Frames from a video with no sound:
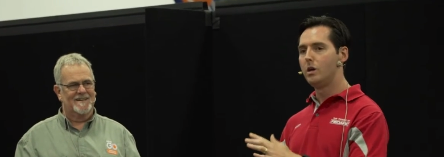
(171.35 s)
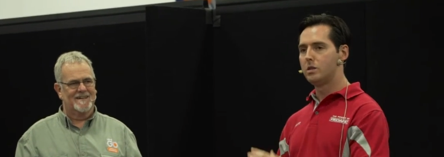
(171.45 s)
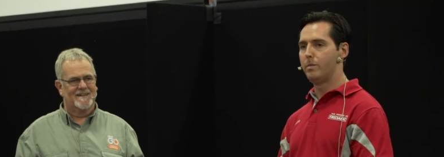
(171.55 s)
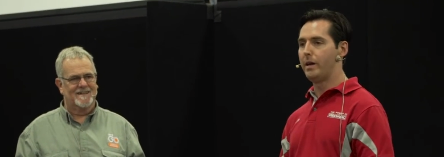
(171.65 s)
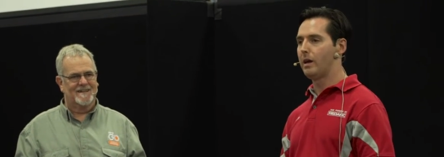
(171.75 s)

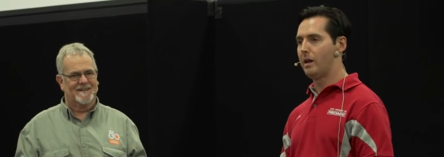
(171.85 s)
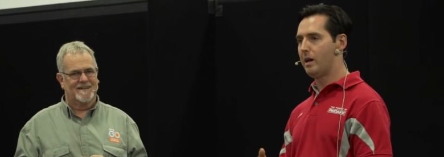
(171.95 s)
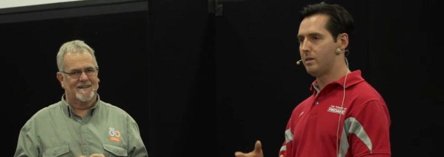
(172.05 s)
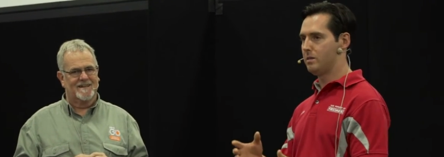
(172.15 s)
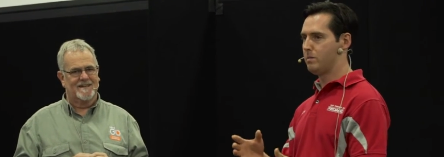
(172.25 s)
Speaker 1: to make it
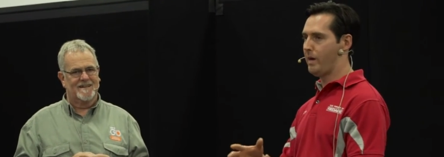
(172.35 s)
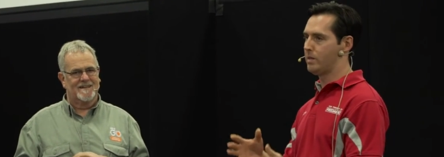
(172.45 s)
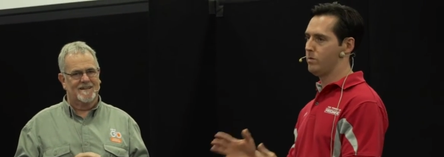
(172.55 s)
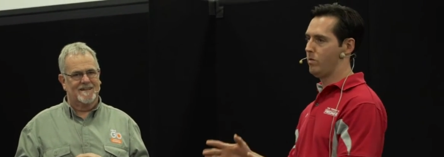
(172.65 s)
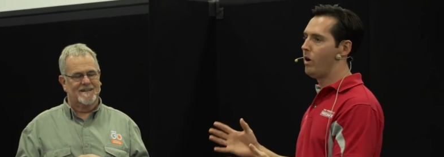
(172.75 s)
last its
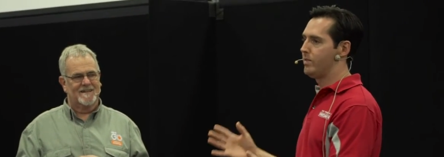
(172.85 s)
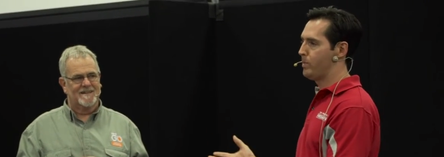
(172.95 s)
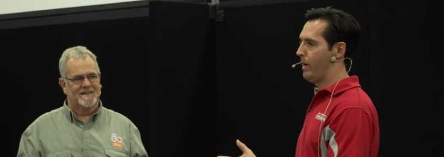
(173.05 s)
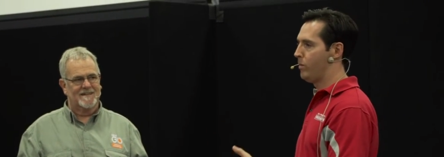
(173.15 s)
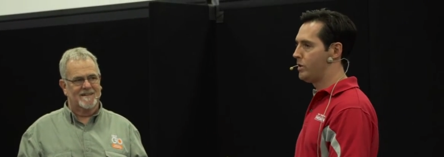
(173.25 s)
maximum
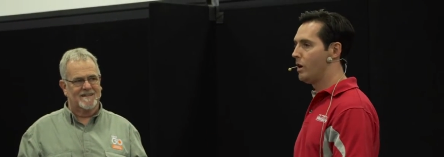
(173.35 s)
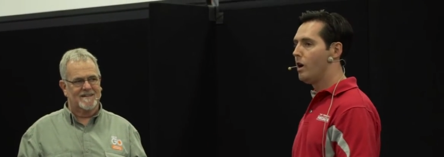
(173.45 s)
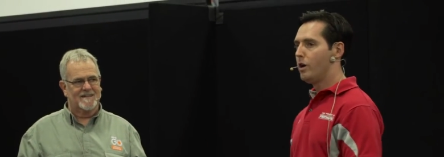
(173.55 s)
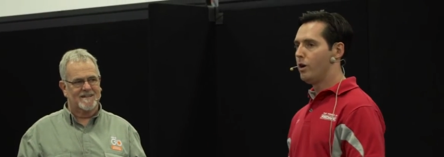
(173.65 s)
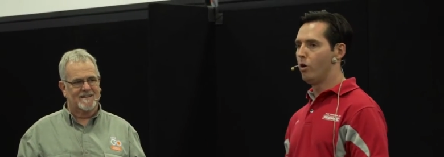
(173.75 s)
lifespan, which,
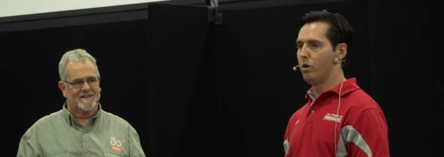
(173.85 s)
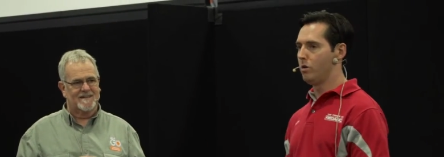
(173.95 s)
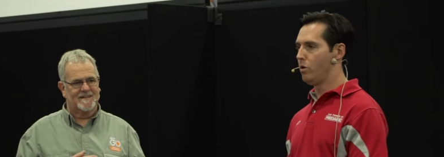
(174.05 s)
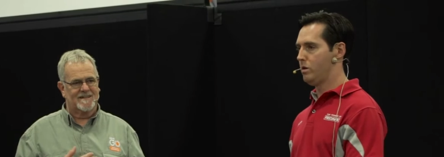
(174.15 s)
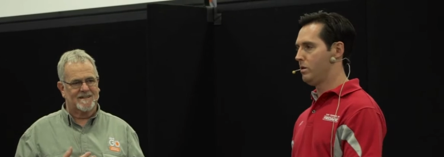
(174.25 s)
you know,
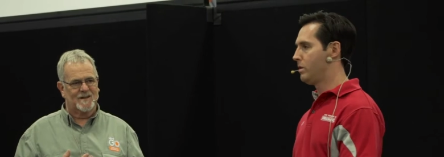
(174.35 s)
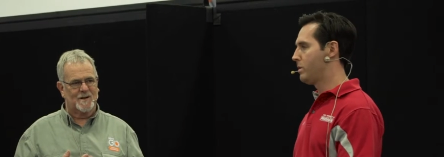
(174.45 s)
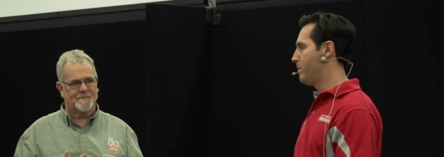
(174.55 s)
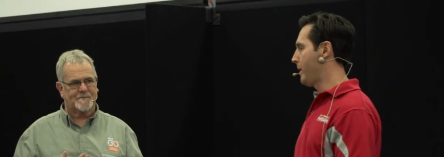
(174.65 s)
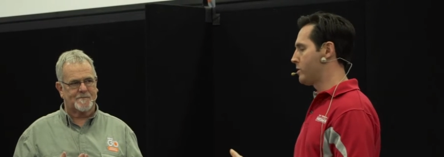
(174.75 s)
or, or
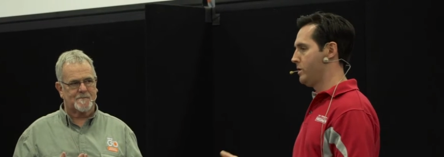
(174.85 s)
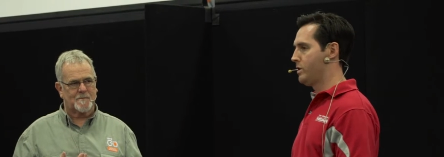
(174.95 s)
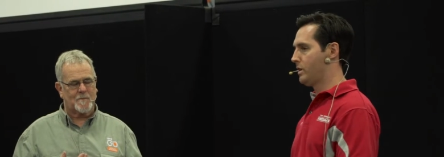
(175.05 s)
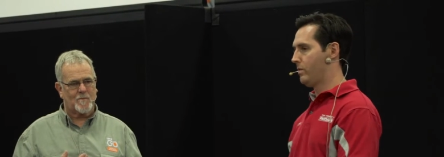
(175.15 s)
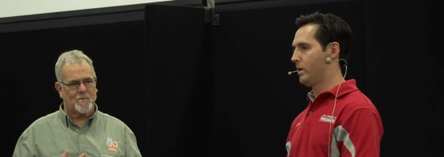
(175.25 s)
a battery
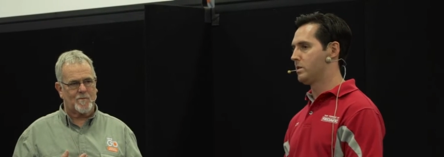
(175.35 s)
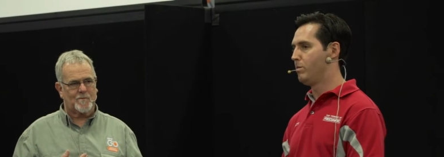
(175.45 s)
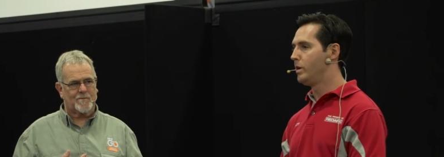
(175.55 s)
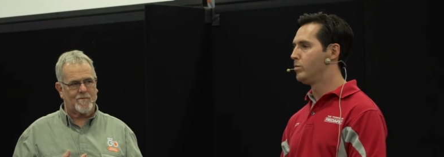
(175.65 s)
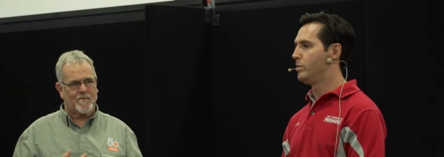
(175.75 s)
should give us a
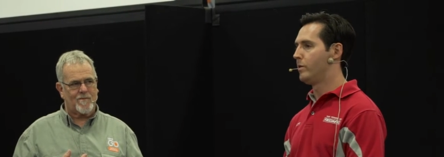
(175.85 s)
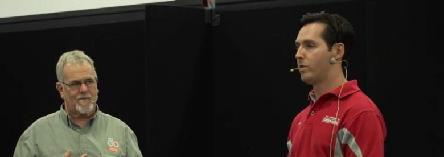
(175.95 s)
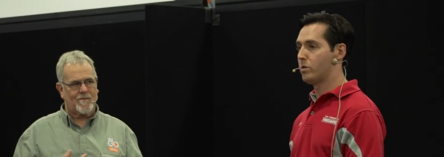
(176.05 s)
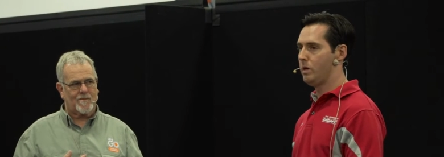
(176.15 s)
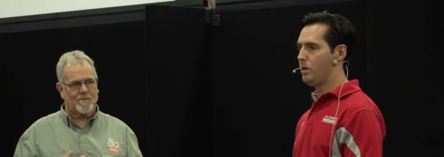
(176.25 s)
minimum of
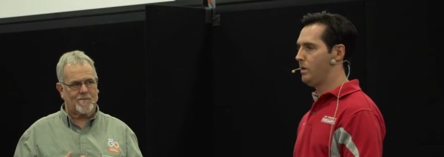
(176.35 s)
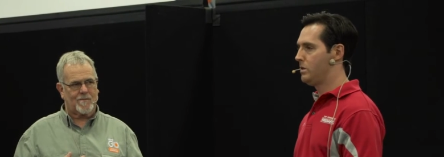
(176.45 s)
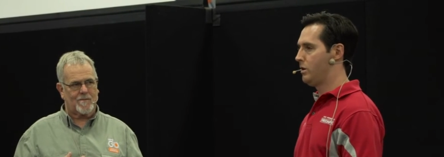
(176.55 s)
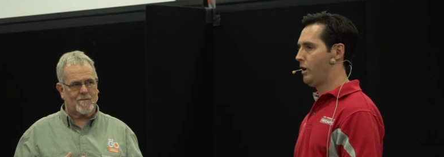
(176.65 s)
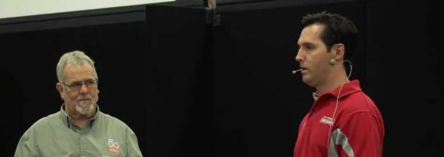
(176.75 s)
three
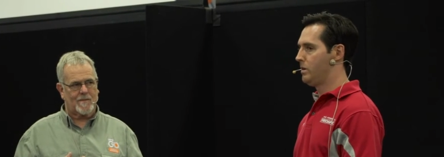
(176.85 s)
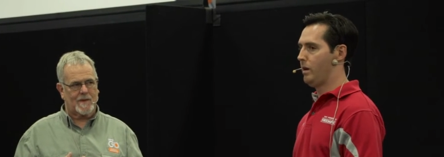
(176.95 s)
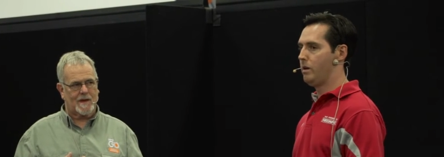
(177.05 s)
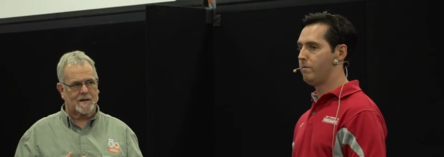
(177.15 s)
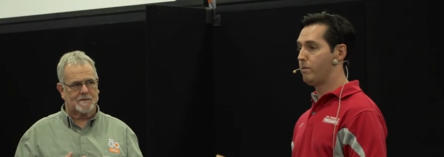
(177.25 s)
years, you know, and,
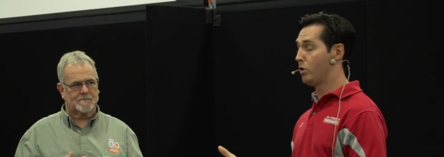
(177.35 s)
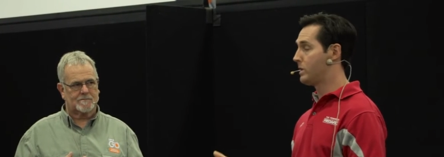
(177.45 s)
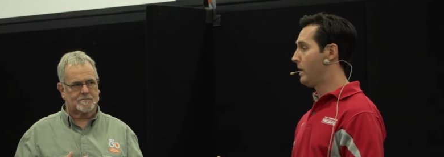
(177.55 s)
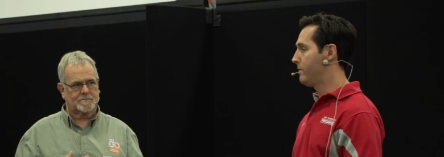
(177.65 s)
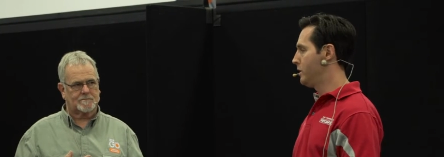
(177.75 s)
and if looked
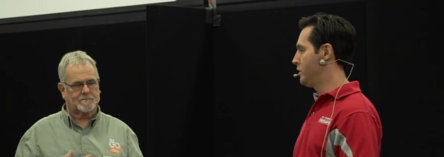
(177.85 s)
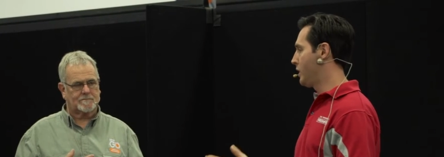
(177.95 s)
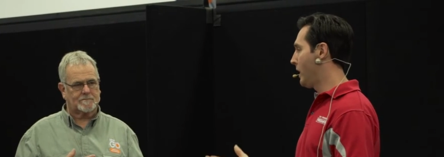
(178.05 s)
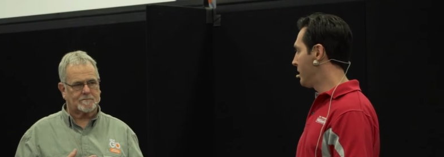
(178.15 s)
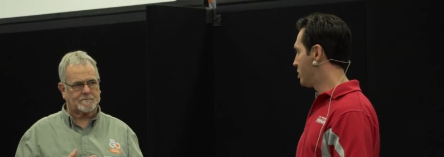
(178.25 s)
after,
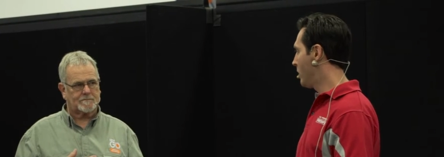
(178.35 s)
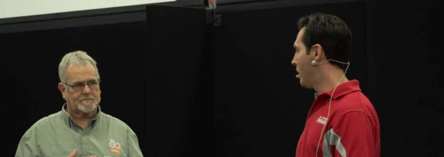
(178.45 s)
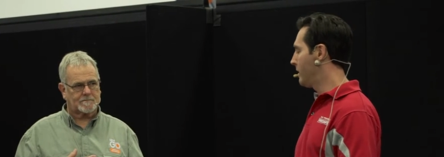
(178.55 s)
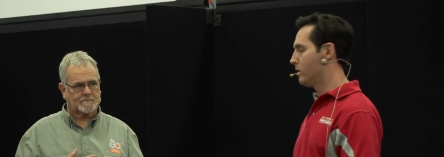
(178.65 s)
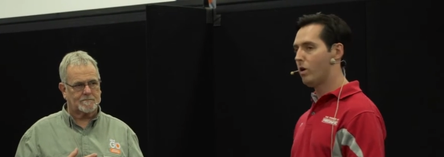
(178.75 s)
charged
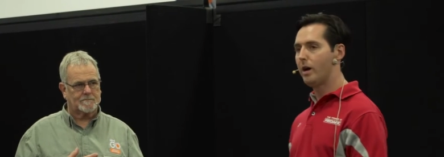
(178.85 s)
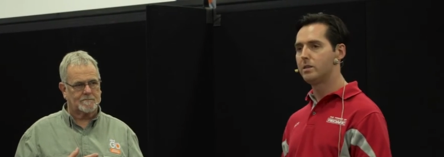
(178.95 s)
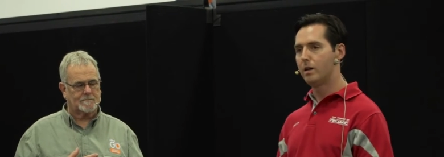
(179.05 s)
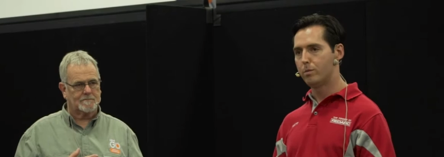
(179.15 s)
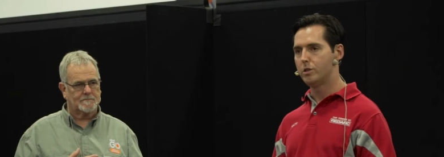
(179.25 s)
right, the right
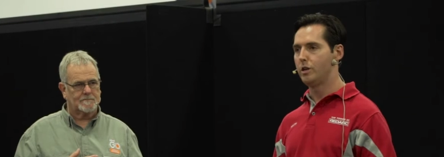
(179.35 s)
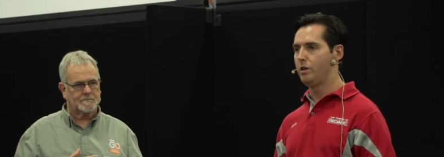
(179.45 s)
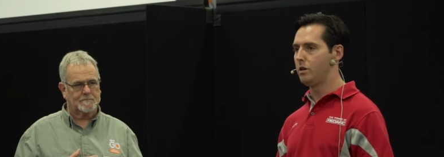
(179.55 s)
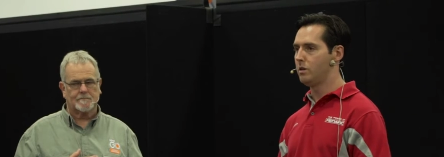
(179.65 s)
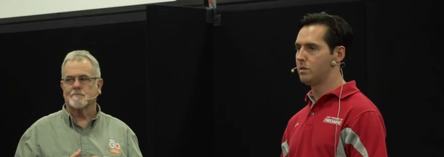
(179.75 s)
temperature,
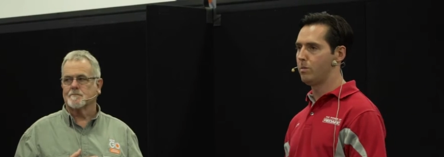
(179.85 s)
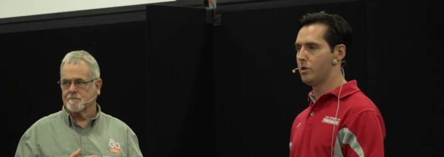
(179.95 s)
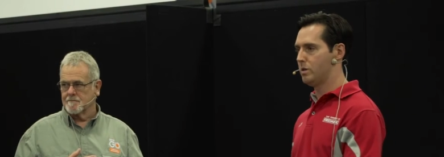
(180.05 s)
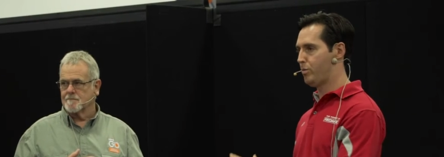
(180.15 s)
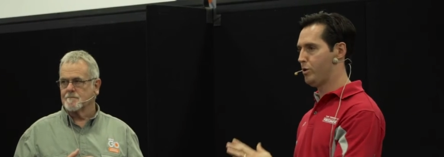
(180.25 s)
you can
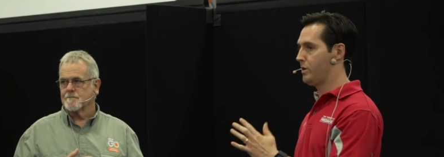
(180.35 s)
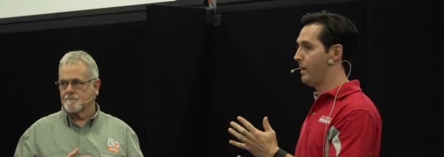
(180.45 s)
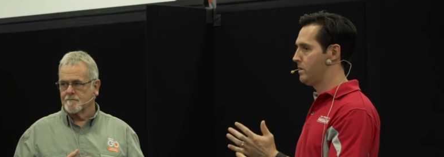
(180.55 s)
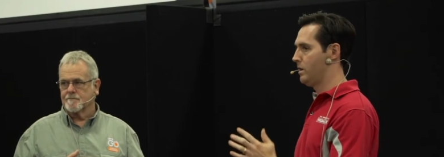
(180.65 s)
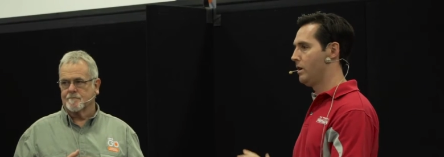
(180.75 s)
sometimes push
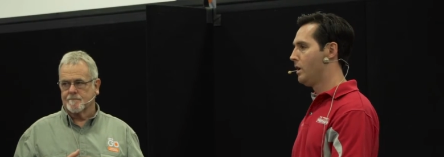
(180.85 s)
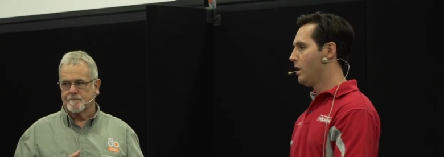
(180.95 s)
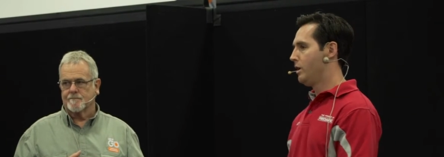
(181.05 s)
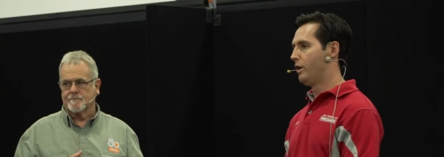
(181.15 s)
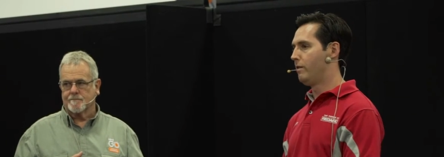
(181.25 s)
that to,
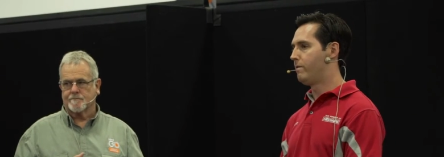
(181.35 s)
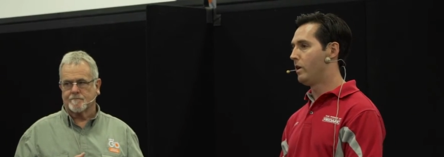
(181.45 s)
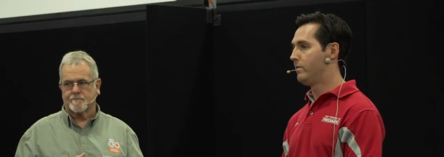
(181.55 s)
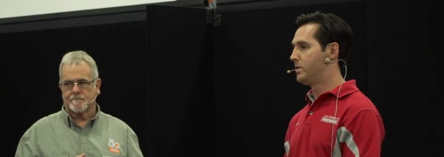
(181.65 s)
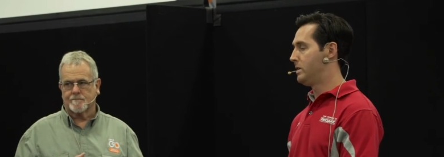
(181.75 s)
you know,
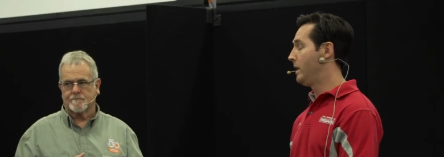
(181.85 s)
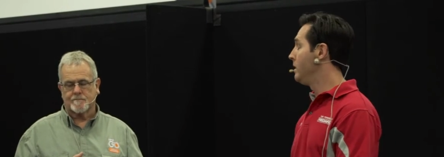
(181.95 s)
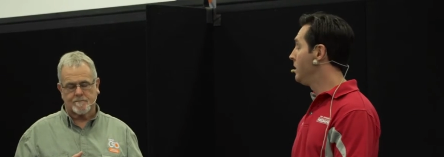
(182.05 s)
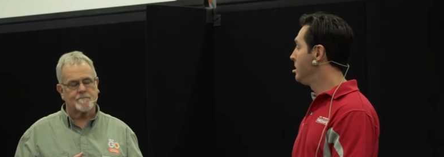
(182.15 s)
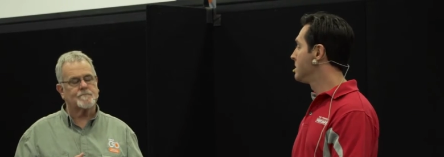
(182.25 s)
five to 10
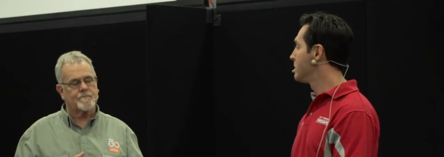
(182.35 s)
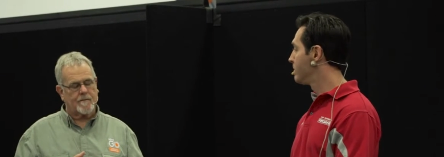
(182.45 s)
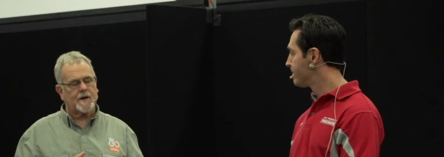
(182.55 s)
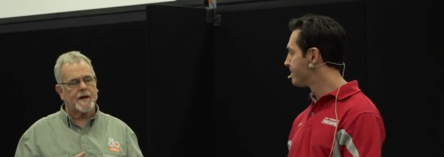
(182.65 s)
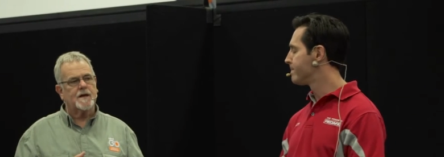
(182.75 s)
years.
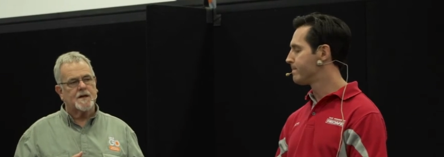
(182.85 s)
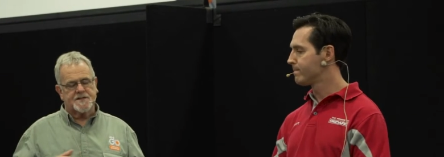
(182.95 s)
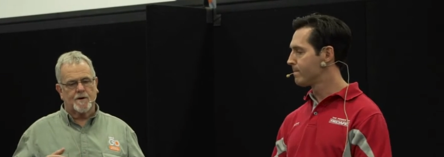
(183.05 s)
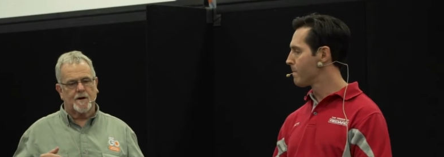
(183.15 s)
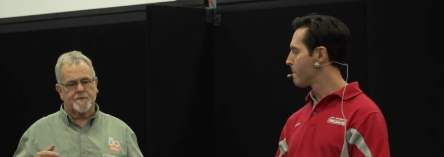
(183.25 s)
Okay,
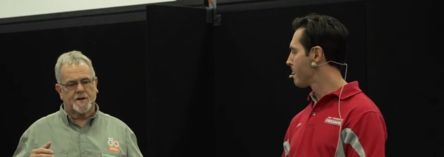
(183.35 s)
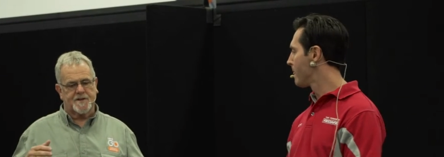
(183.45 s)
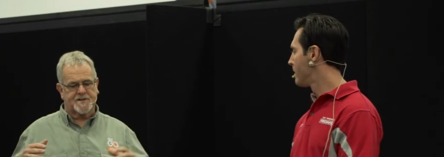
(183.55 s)
Speaker 2: so I've got the